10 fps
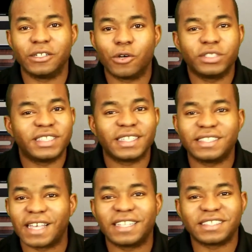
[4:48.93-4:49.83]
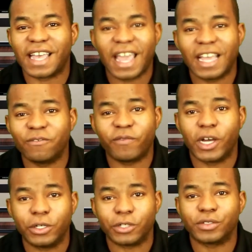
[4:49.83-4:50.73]
success and
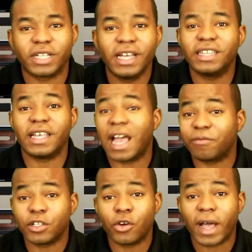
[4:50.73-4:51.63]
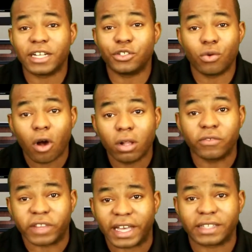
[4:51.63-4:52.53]
failures. They have to know how to do all
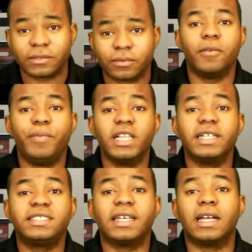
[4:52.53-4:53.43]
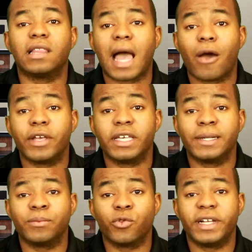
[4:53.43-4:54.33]
of that. The billets and allowing
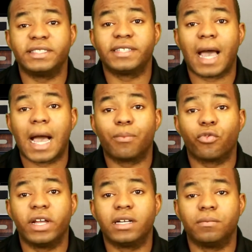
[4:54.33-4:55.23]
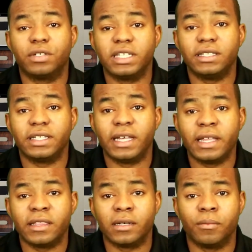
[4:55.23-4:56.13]
young Marines to operate completely
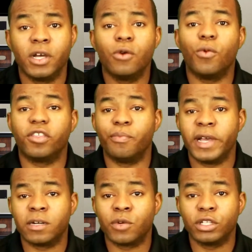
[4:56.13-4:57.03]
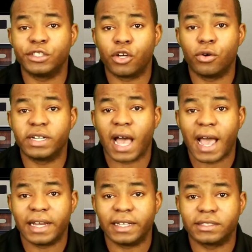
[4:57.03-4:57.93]
in them with minimal adult
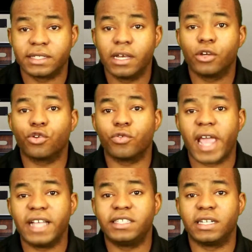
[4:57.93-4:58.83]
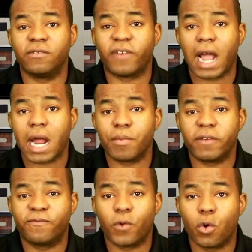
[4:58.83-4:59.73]
guidance creates an
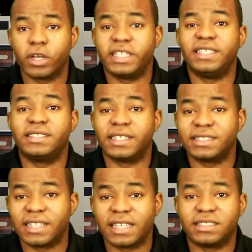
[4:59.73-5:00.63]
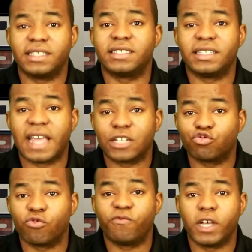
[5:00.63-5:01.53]
environment for these successes and
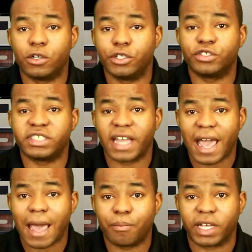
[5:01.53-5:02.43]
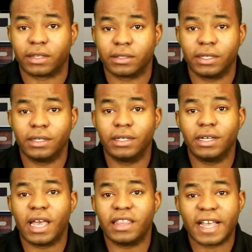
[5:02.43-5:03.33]
natural failures to happen.
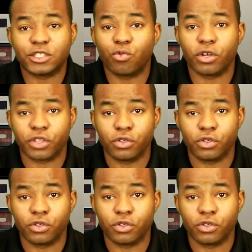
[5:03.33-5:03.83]
And that's where the